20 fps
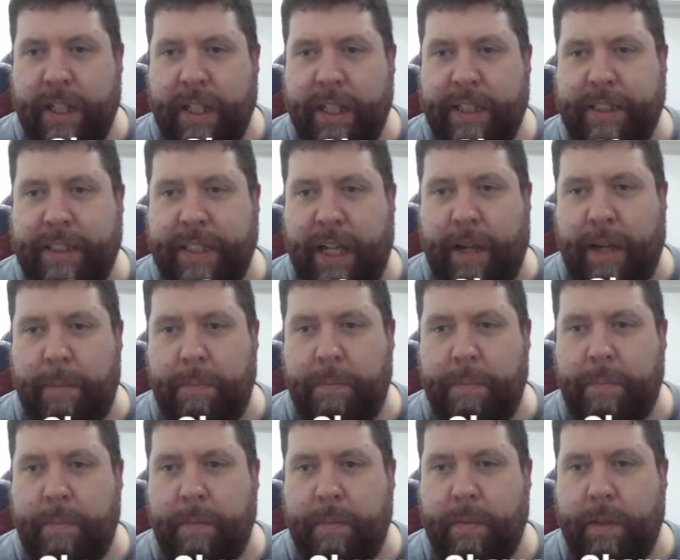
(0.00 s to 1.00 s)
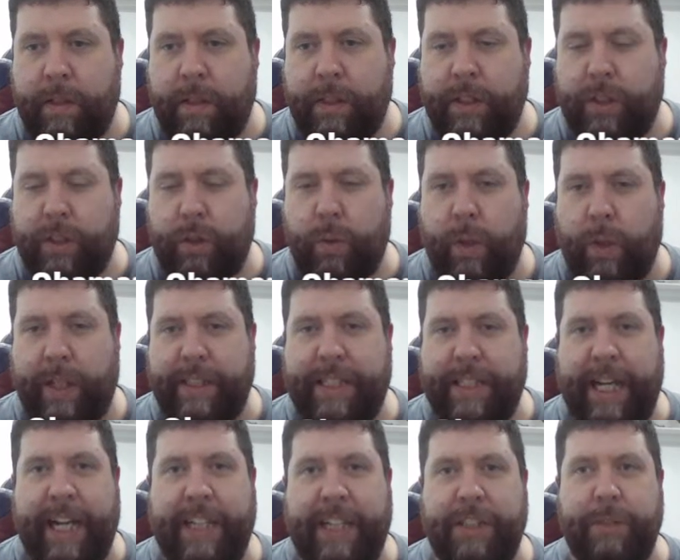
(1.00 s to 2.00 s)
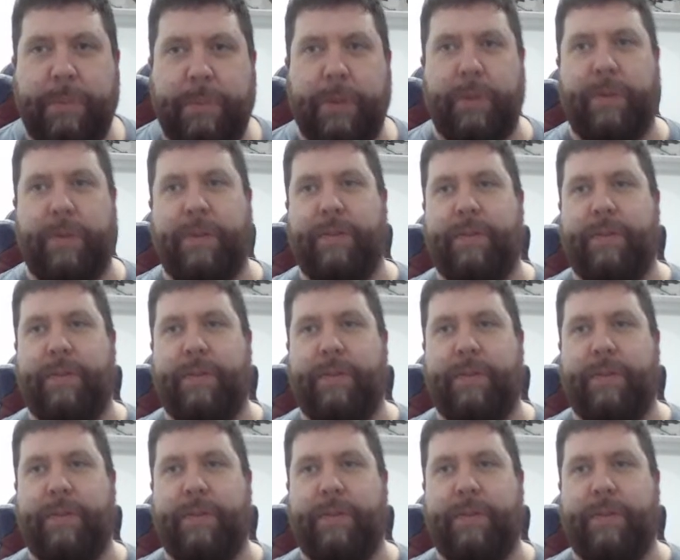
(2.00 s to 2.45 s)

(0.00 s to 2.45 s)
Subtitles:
it's quite tangible,